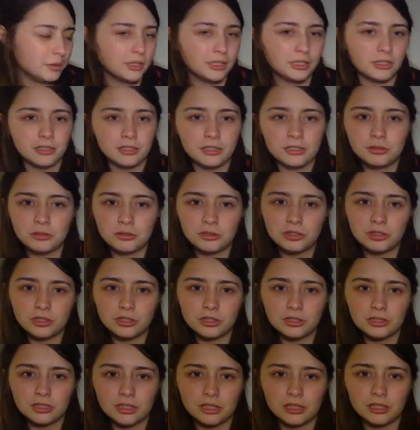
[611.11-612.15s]
then here's
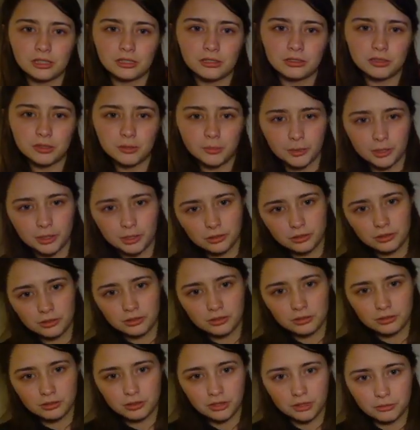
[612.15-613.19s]
just like
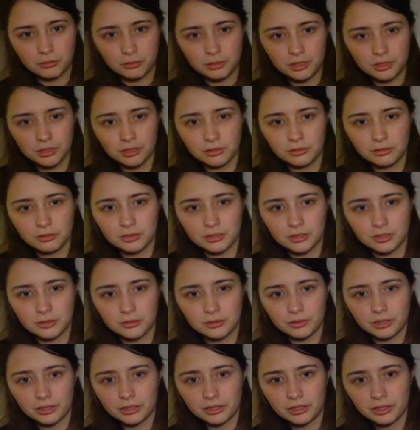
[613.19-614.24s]
spells that we know and stuff
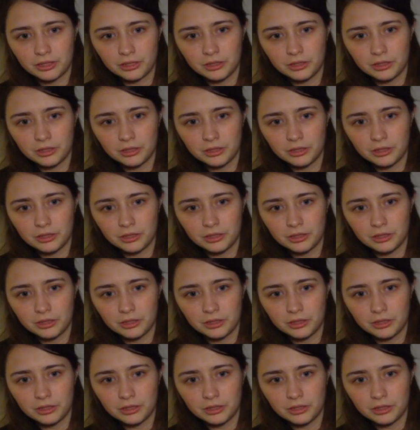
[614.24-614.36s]
like that.